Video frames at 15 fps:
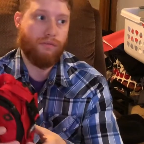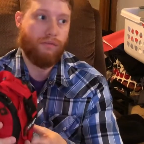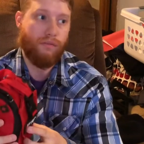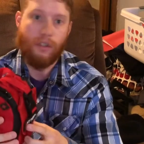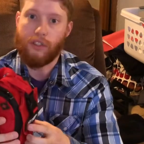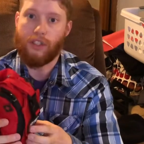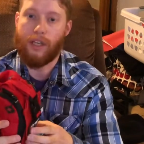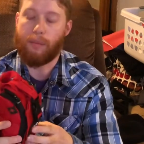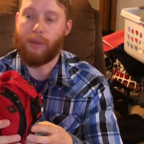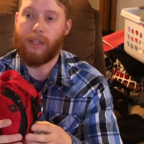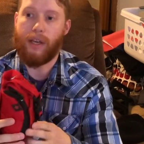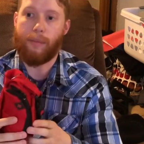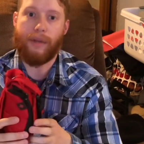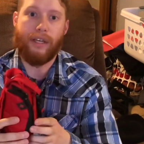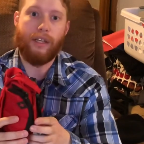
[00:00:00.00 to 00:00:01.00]
for example.
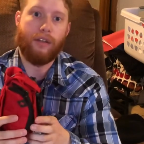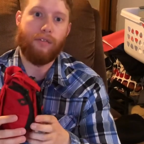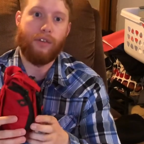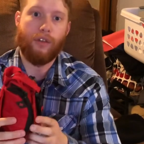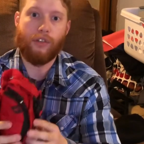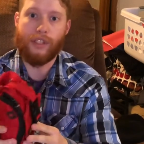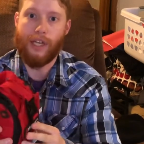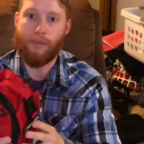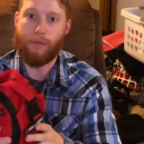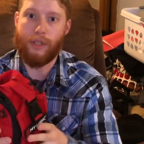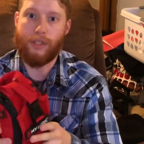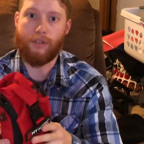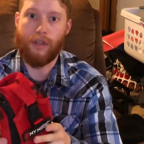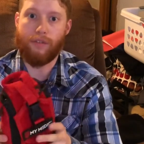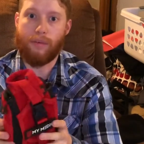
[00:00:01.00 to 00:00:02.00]
How many of those have we
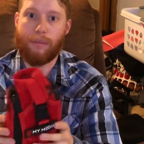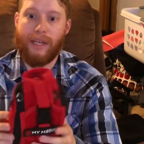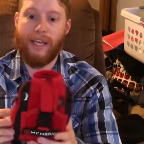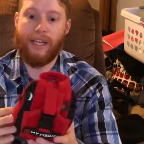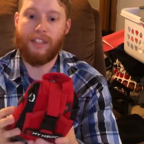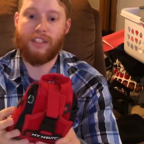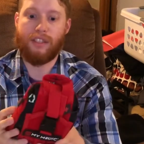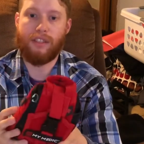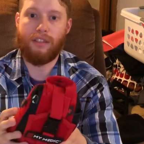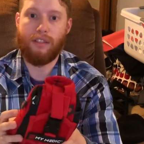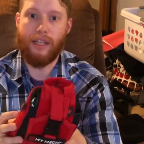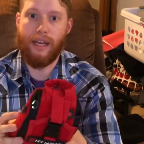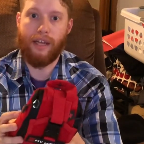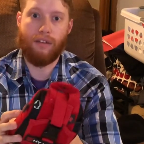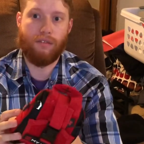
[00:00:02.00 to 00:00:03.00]
driven past
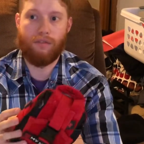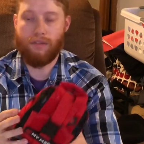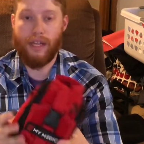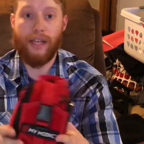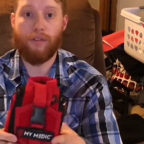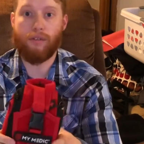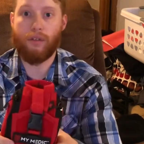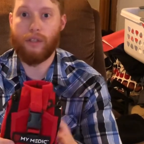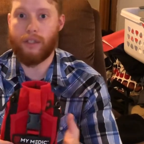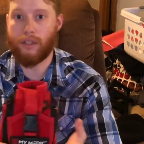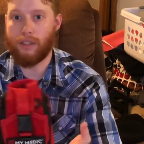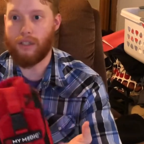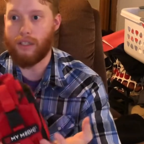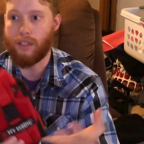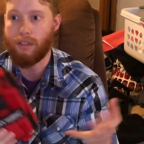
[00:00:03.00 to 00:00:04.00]
that
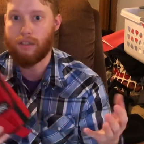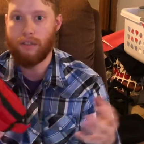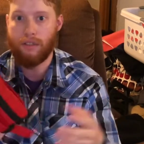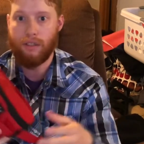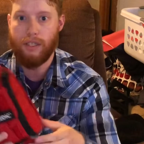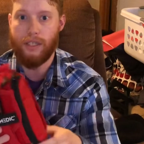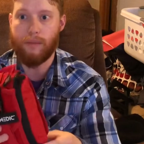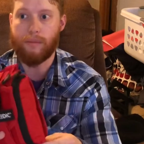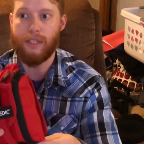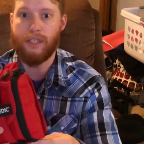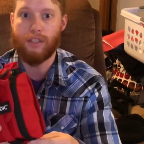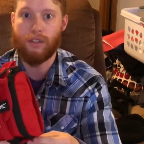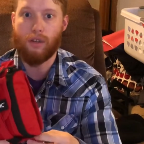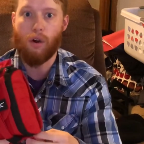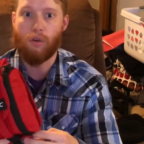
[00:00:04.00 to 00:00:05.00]
thankfully uh,
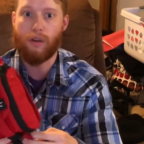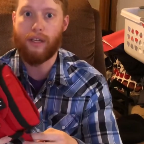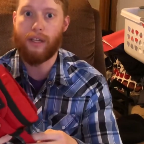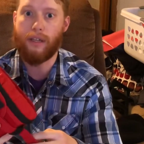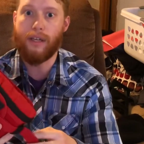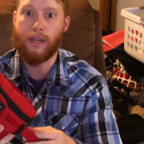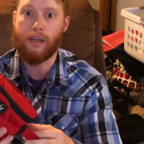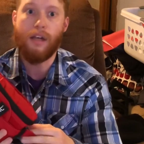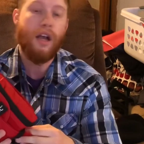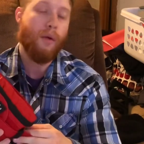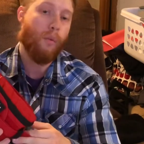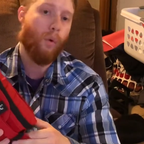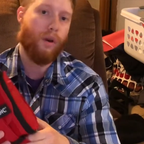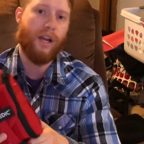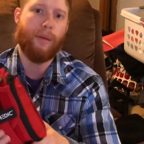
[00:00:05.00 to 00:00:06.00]
EMTs are already there.
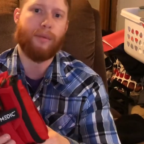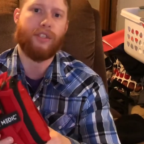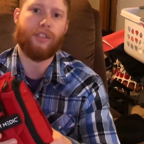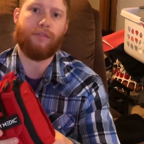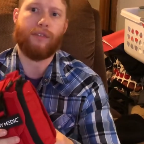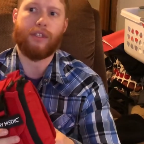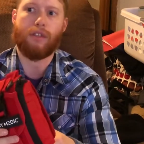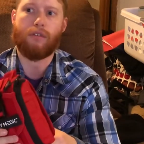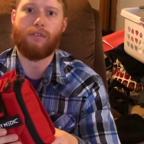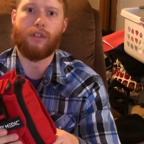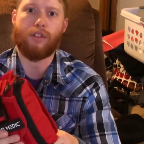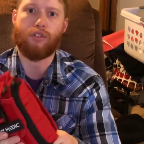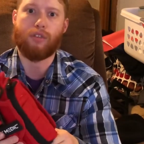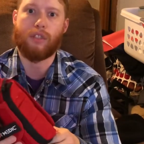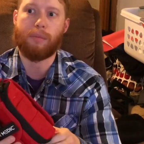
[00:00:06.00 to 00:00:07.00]
But what happens if you're the
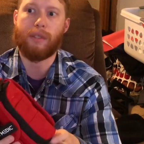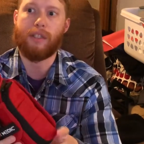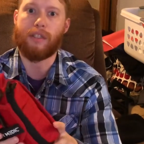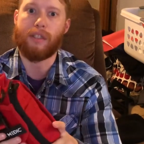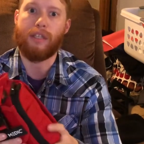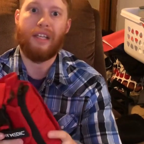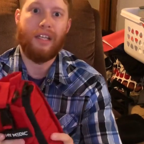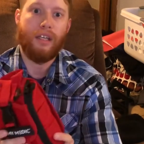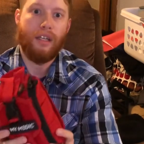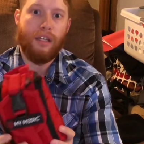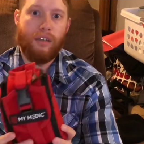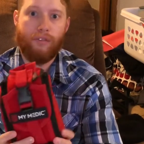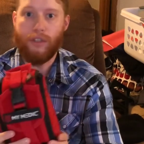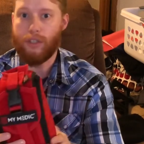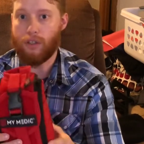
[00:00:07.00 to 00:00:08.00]
first responder?
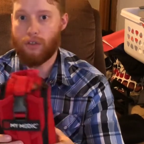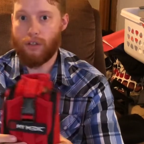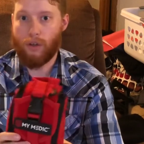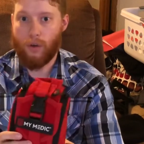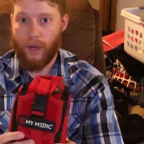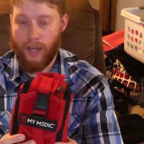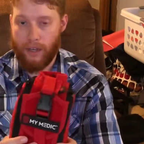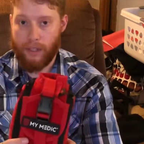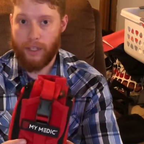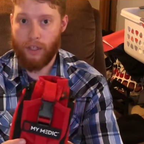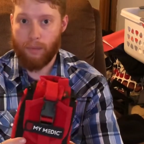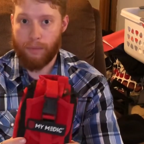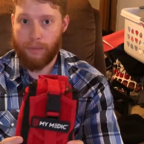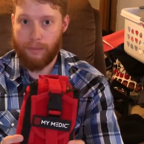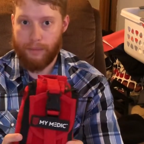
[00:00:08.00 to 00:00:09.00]
If you don't know how to
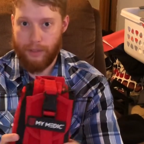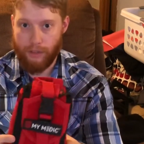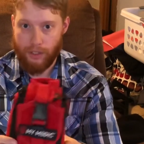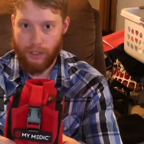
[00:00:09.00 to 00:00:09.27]
help those